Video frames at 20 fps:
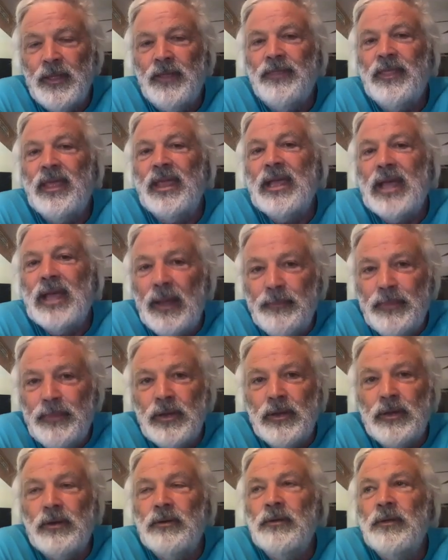They come
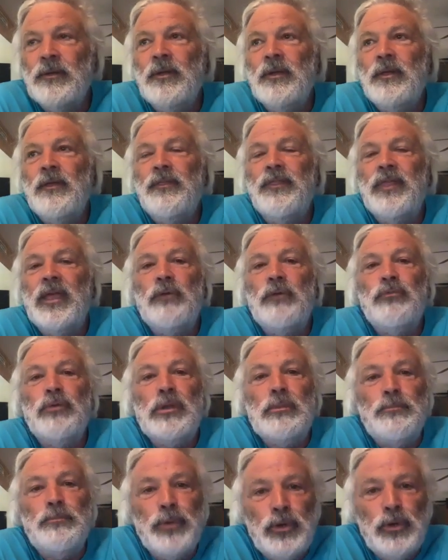here, they
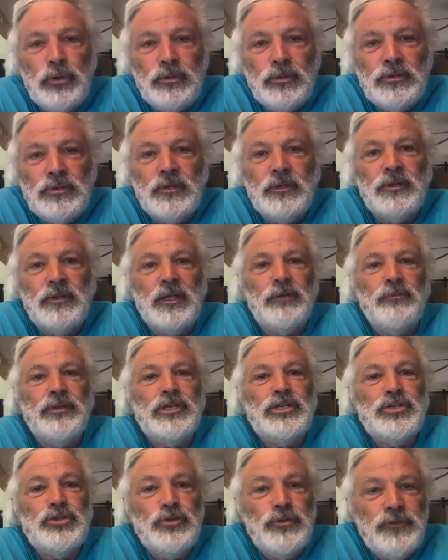reboot, they
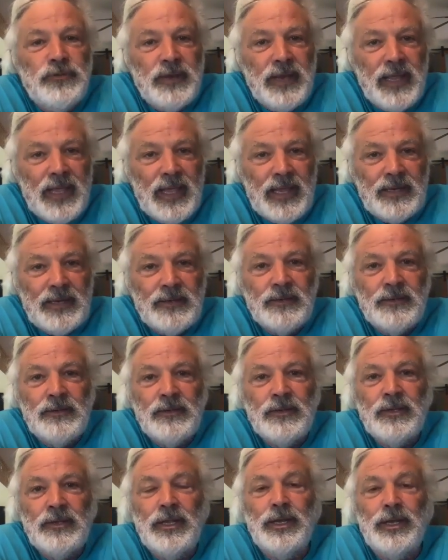rejuvenate,
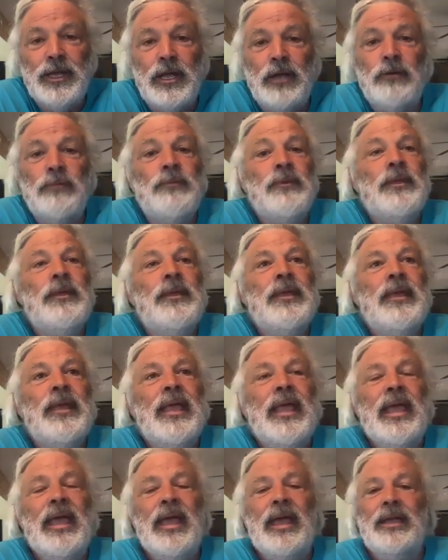
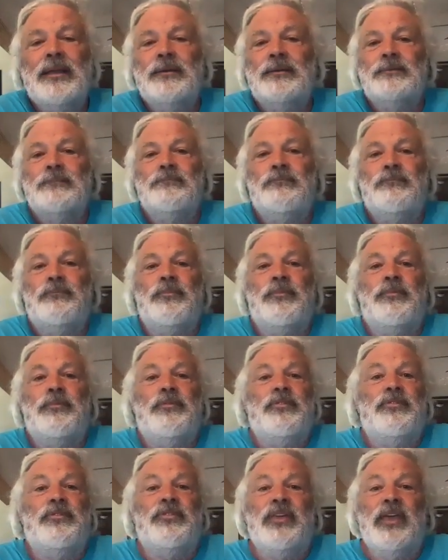and
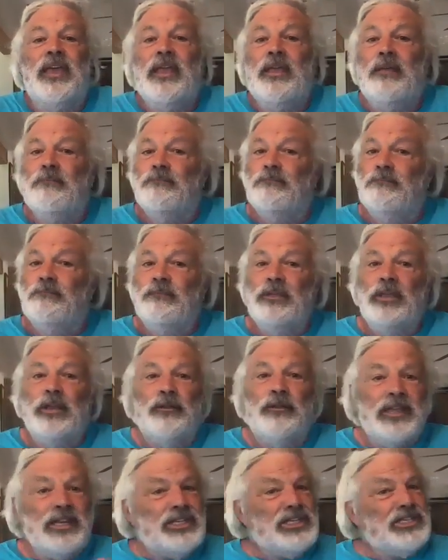they
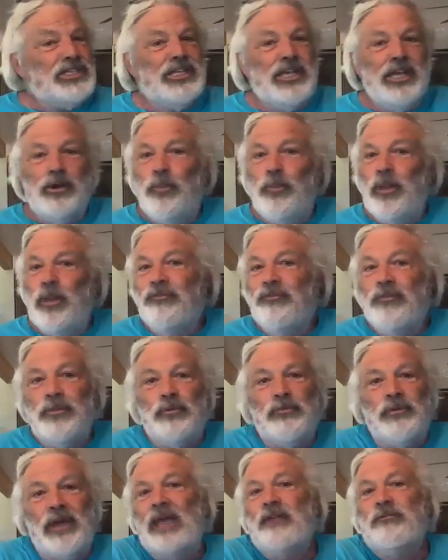just get away from the
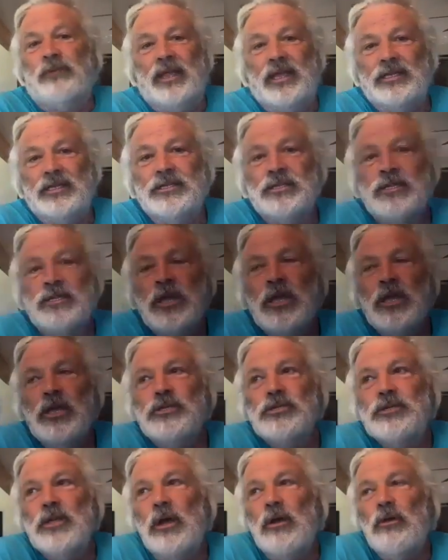rat race.
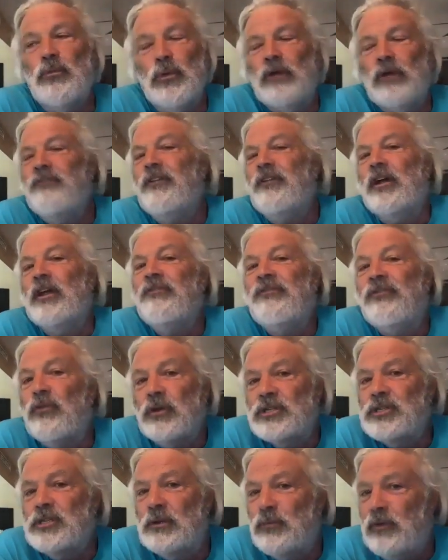So we're very
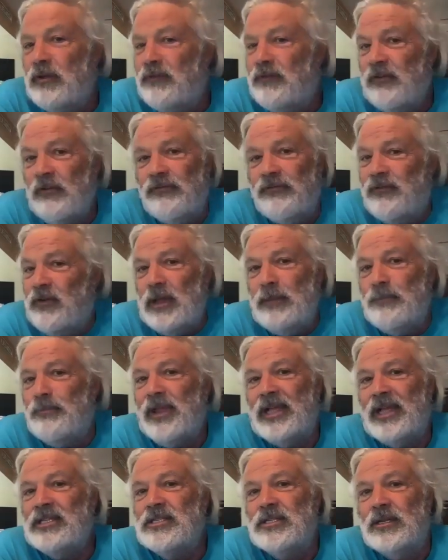fortunate. We feel very
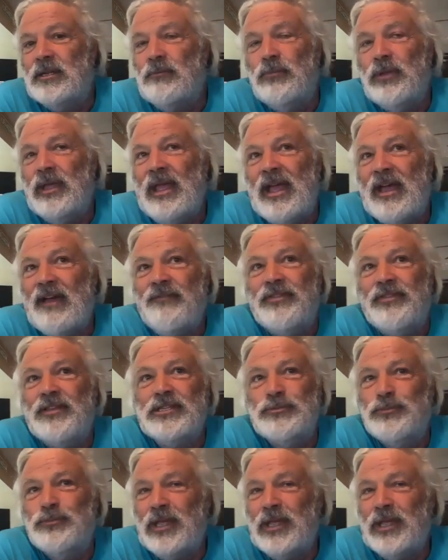blessed that we have this.